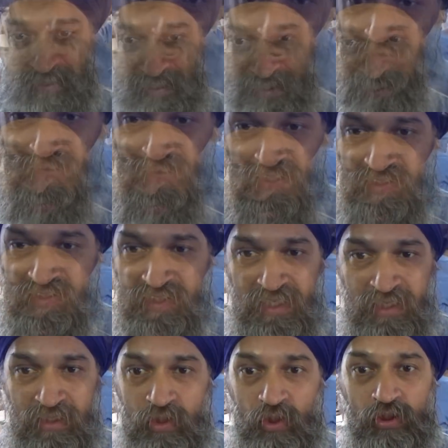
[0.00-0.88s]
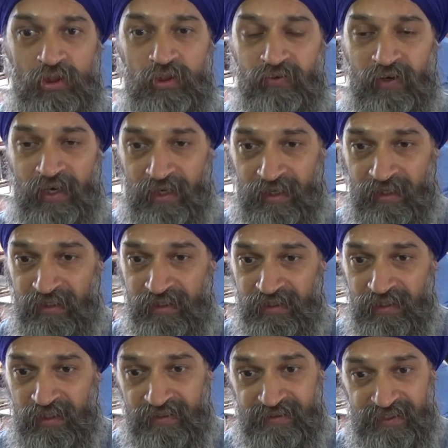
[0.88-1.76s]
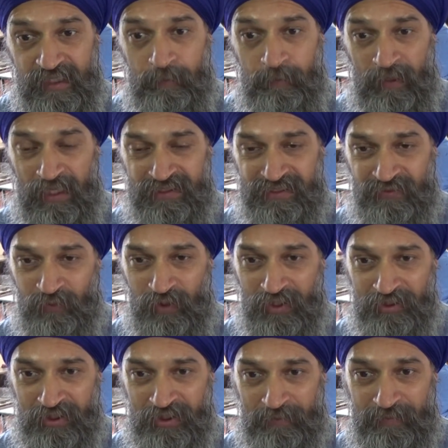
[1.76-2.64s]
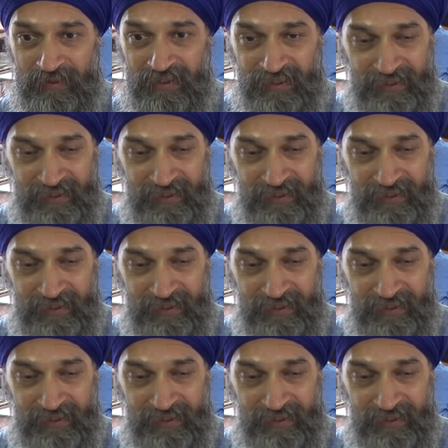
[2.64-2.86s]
Wherever you see a Gurdwara, a Sikh place of worship,